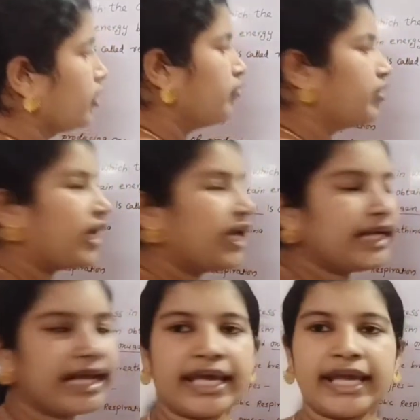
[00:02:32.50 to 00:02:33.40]
We can
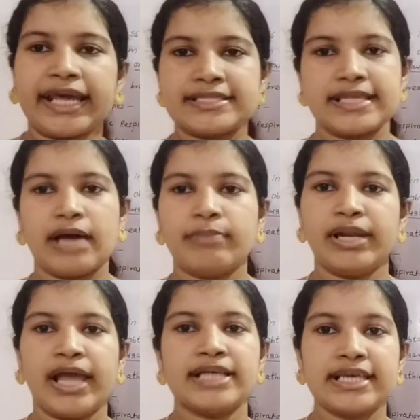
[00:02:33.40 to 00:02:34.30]
take an
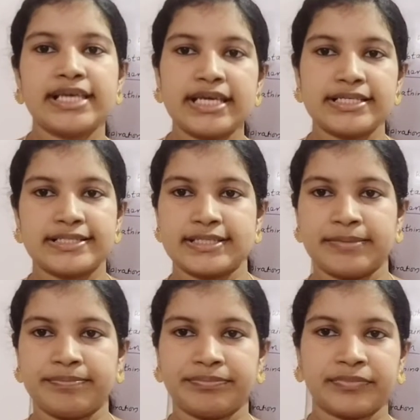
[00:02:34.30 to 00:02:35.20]
example as yeast.
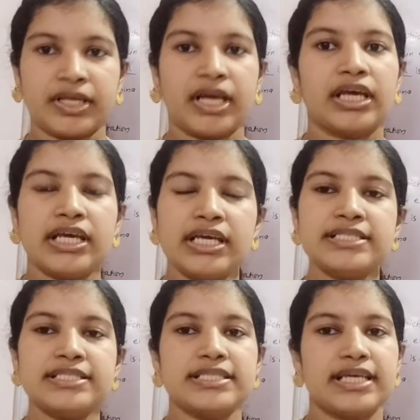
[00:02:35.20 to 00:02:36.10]

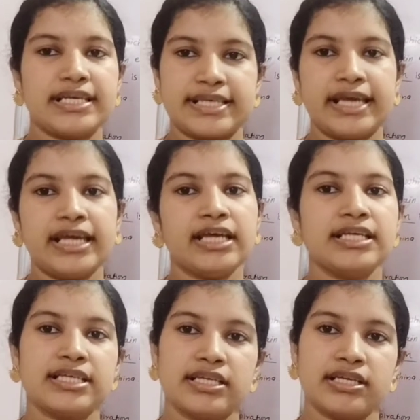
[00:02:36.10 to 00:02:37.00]
Yeast is a
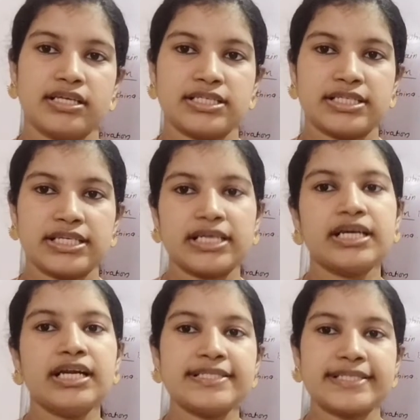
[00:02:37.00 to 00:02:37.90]

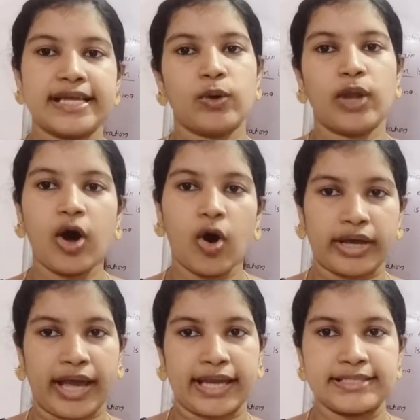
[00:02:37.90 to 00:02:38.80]
single cellular
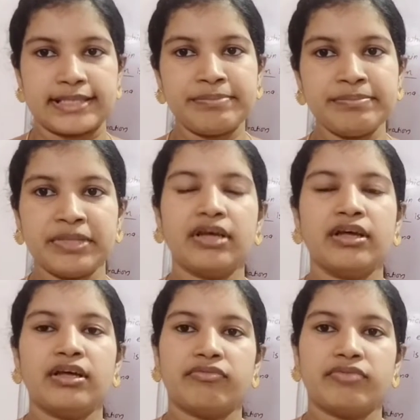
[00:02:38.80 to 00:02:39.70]
organism
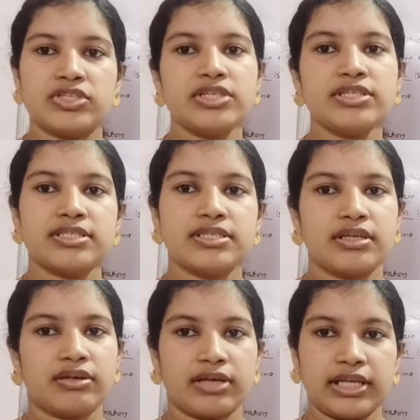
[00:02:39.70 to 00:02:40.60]
which is
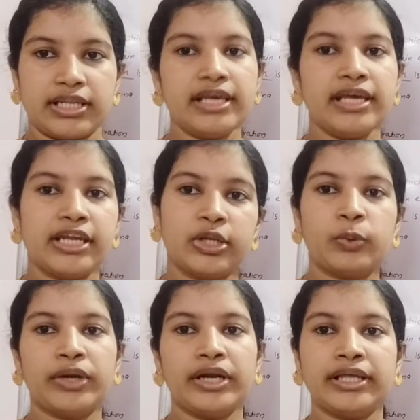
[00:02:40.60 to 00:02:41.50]

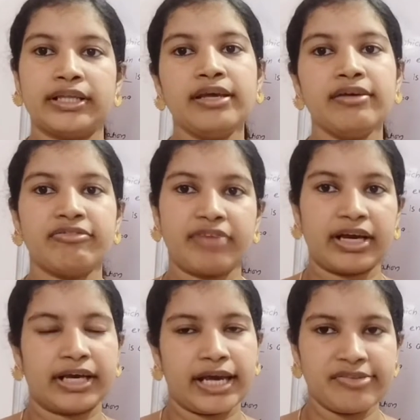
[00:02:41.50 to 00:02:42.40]
included in the
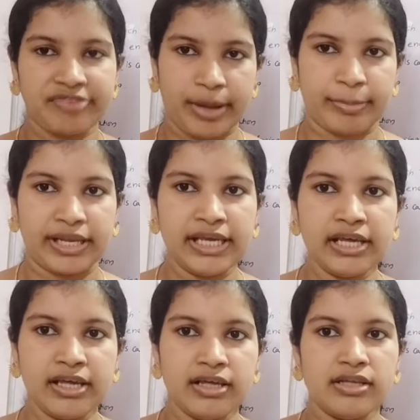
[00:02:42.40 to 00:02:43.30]
fungi family.
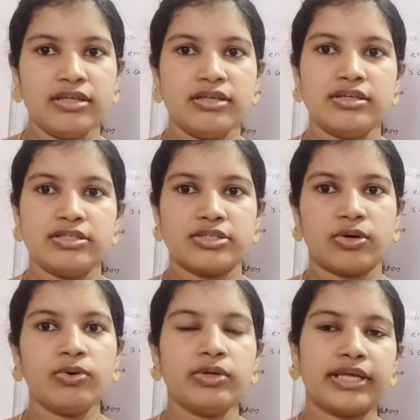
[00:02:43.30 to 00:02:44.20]

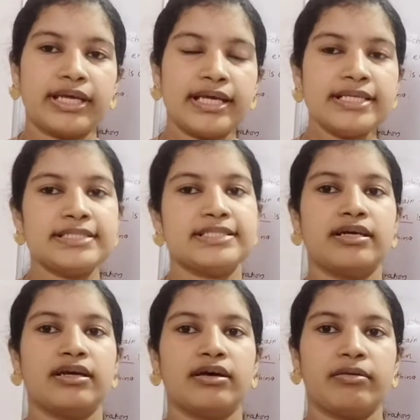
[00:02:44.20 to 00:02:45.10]
So the yeast
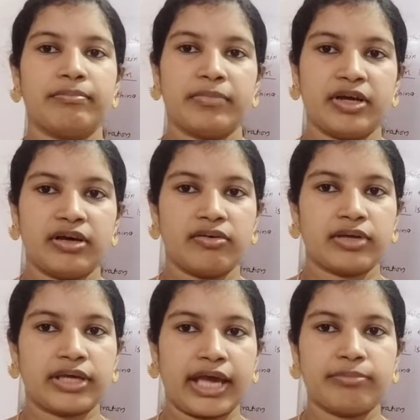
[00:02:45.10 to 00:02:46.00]

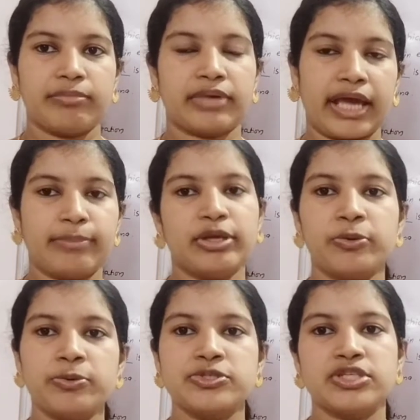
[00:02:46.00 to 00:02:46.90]
can be
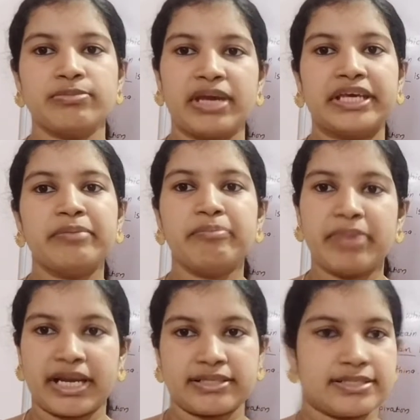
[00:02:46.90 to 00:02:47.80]
used in making
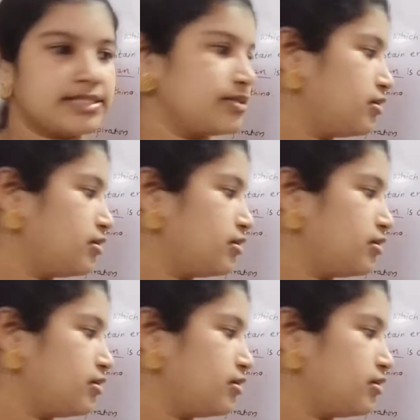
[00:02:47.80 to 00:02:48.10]
breads.